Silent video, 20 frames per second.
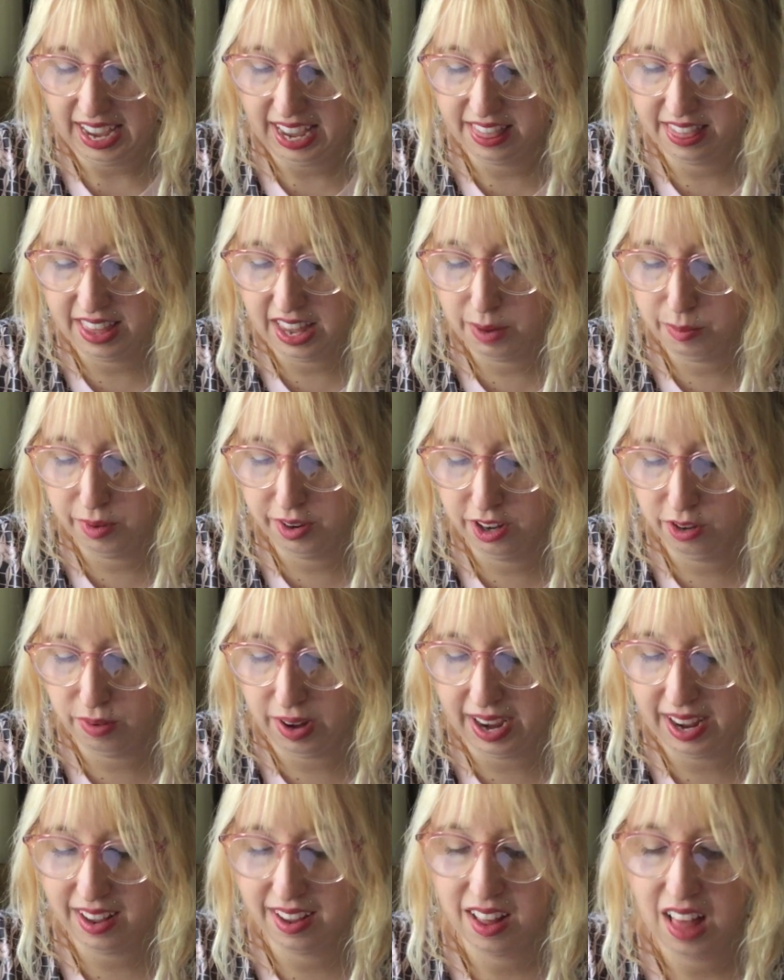And then I'm gonna
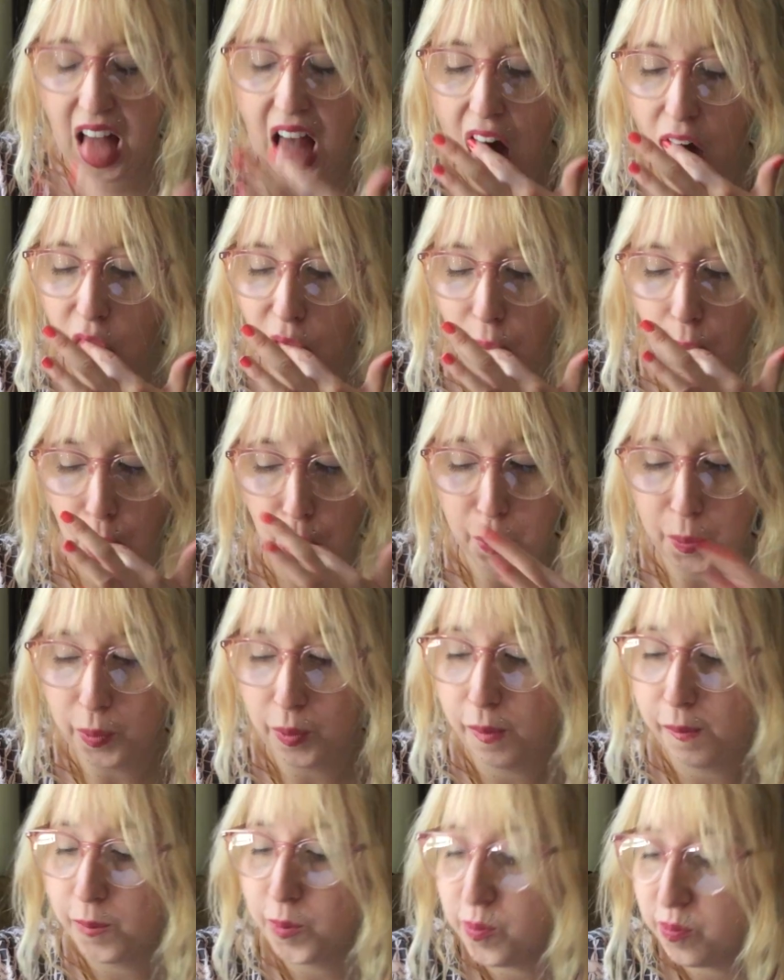write
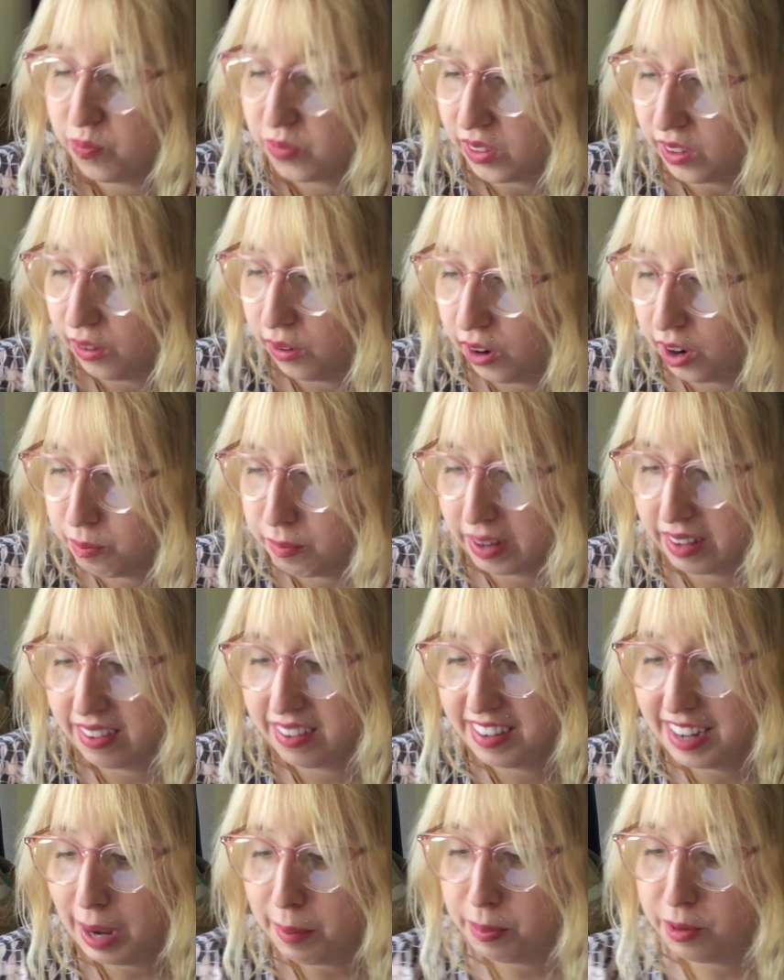on my
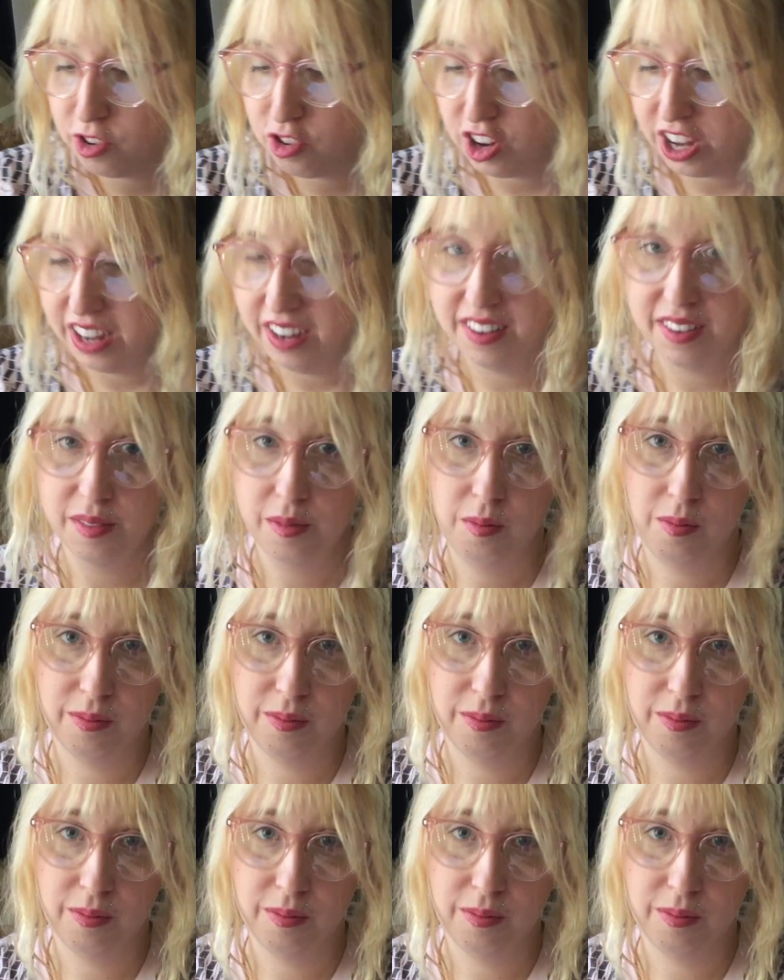steps sheet,